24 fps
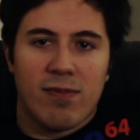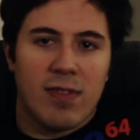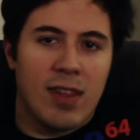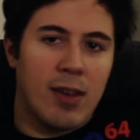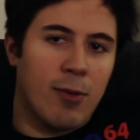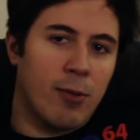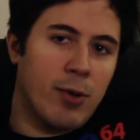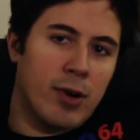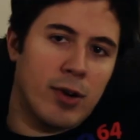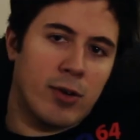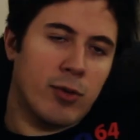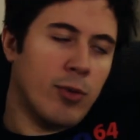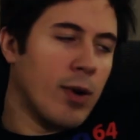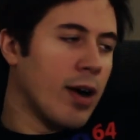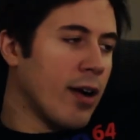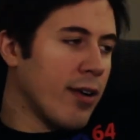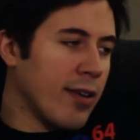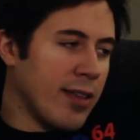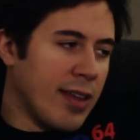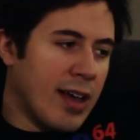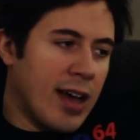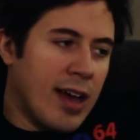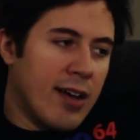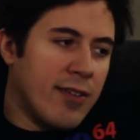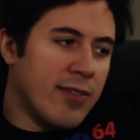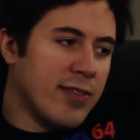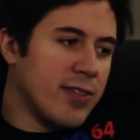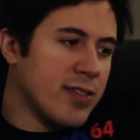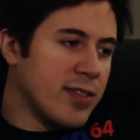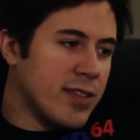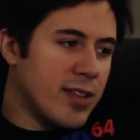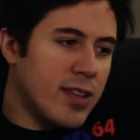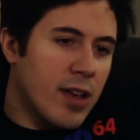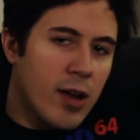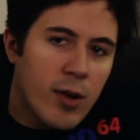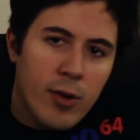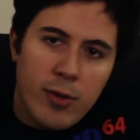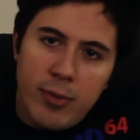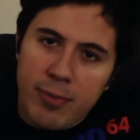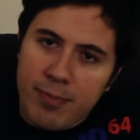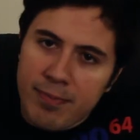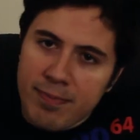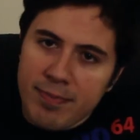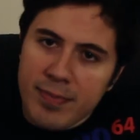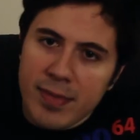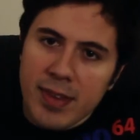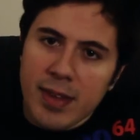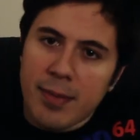it worked well enough, so
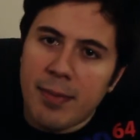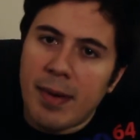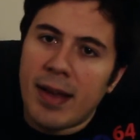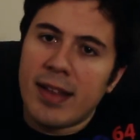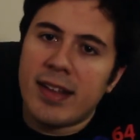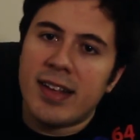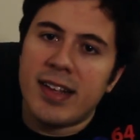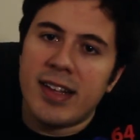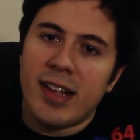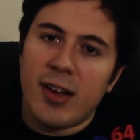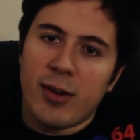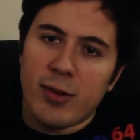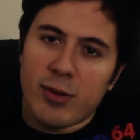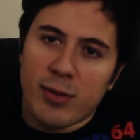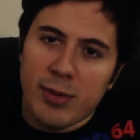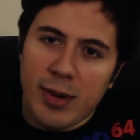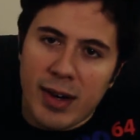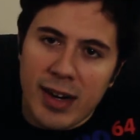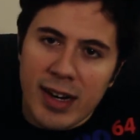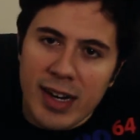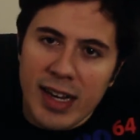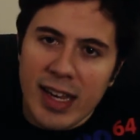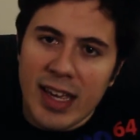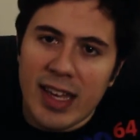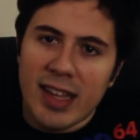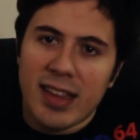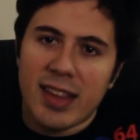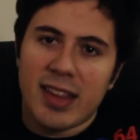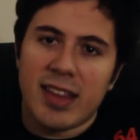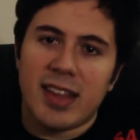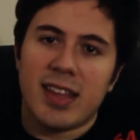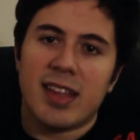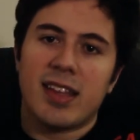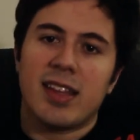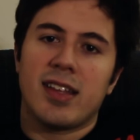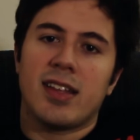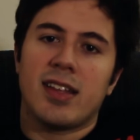Comanche Joe was wearing it.